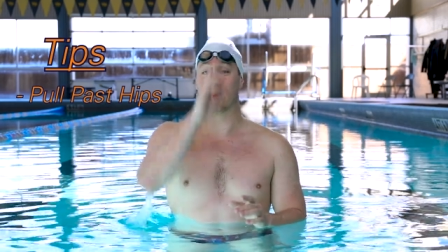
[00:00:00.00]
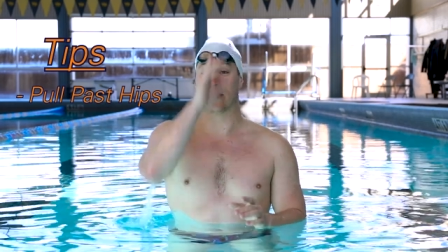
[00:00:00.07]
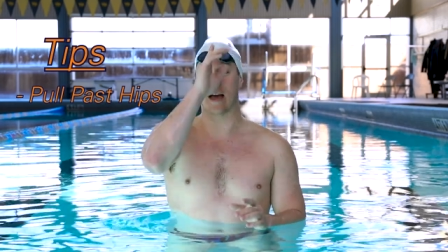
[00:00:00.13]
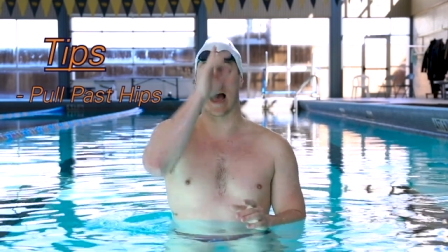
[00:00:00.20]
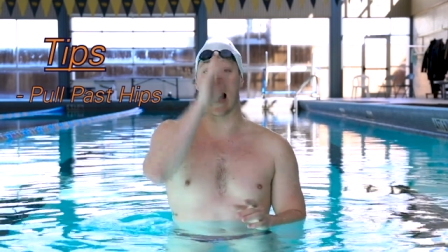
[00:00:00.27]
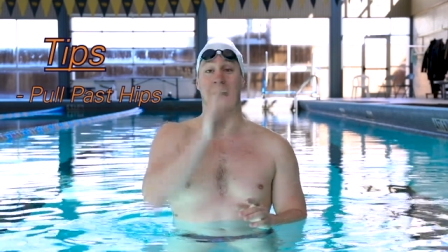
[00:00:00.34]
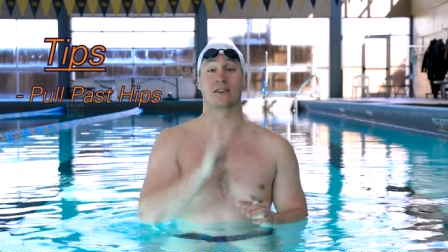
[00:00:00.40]

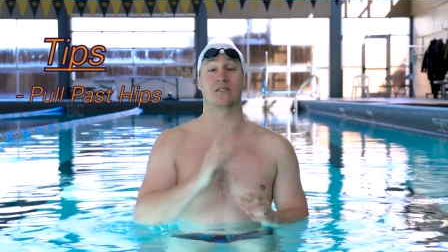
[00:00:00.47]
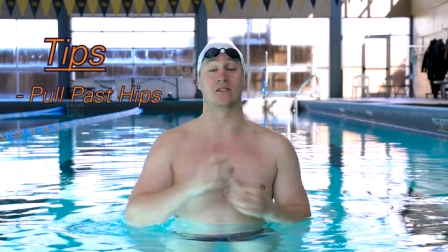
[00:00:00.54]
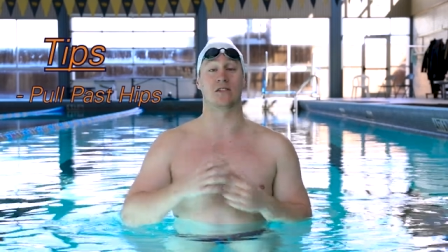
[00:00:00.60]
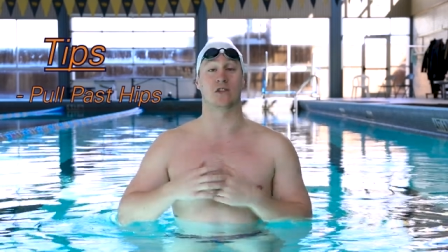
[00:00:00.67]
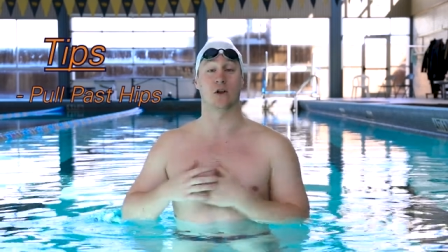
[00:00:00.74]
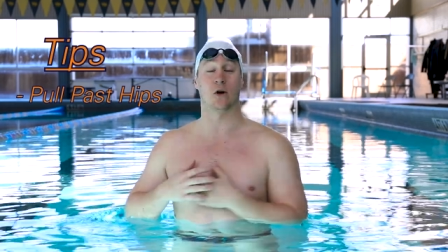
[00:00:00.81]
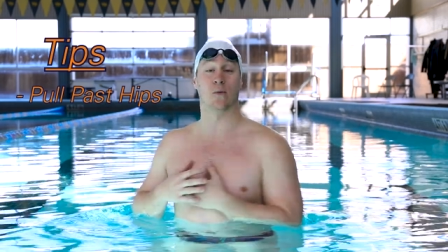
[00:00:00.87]
the
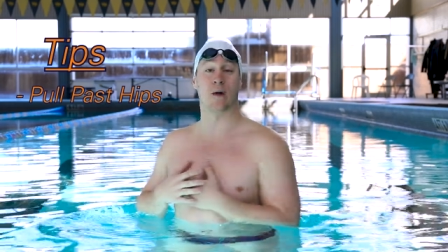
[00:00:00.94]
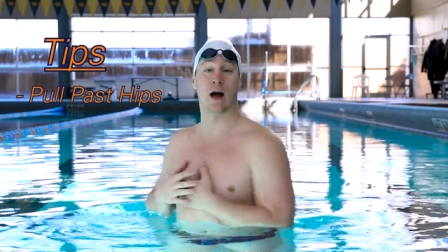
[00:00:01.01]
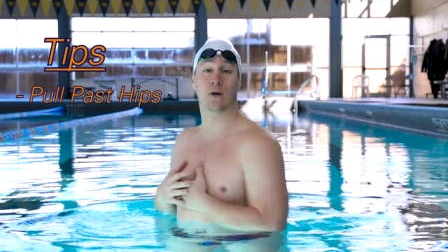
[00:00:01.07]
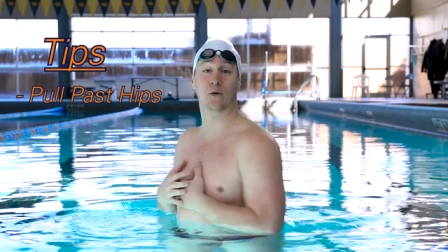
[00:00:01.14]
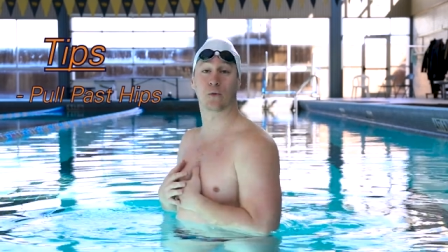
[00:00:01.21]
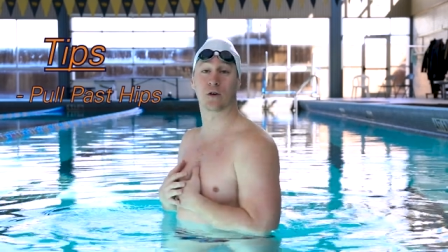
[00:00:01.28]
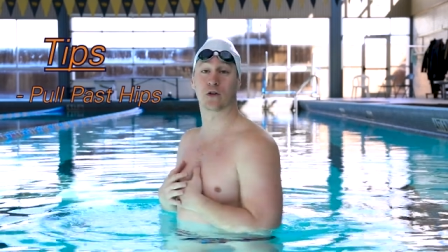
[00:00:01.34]
axis
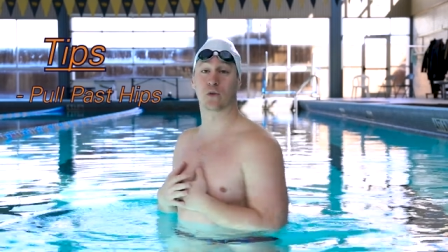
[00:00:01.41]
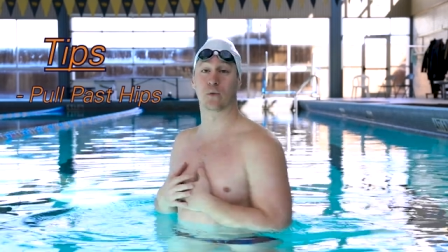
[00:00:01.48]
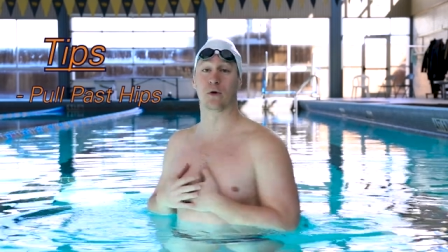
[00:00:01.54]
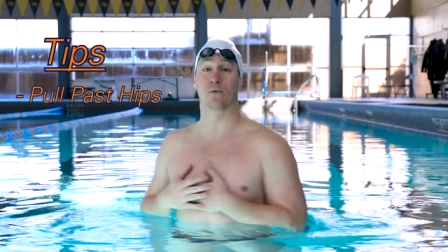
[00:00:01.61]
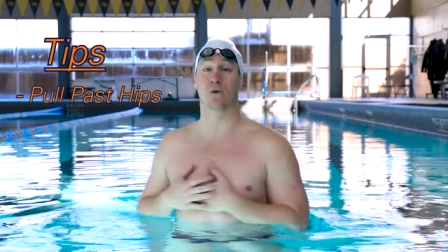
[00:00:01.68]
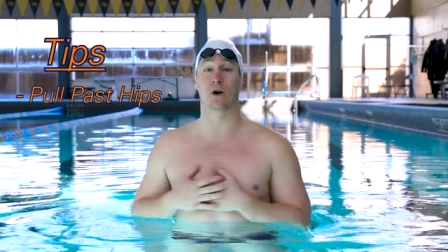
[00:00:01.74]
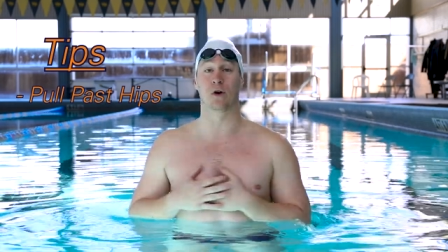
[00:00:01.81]
around which
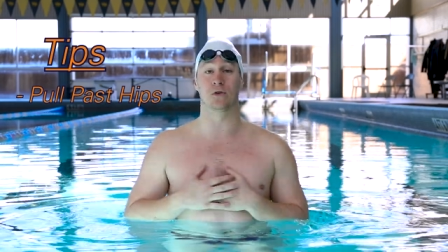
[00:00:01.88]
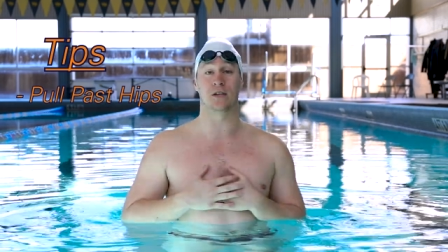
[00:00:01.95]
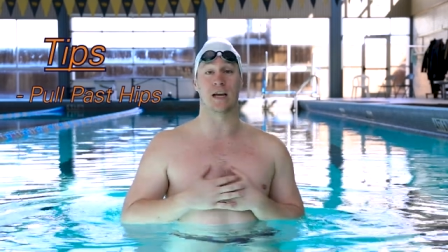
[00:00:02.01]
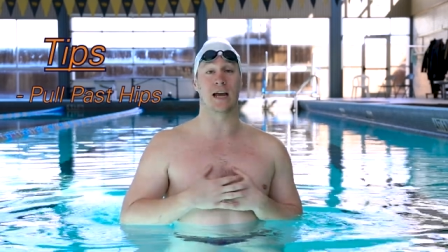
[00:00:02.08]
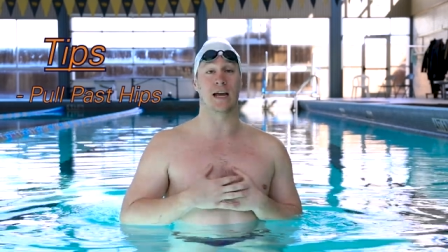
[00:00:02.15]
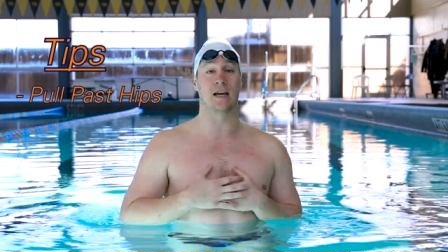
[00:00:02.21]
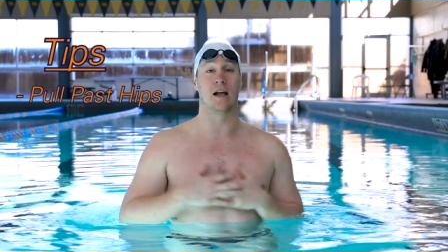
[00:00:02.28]
we
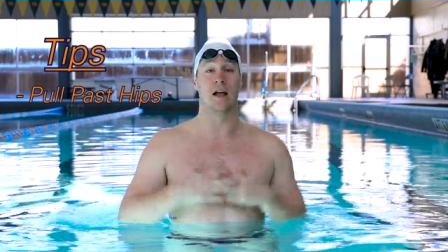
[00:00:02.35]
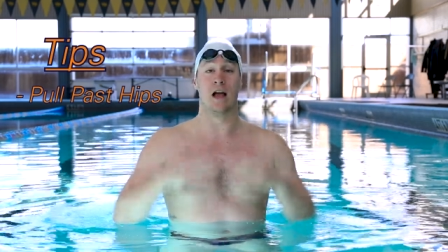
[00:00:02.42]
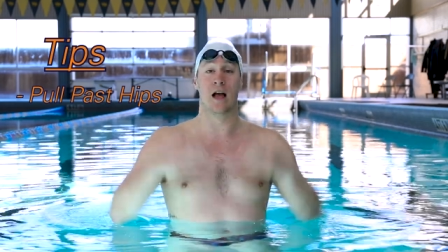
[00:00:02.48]
rotate,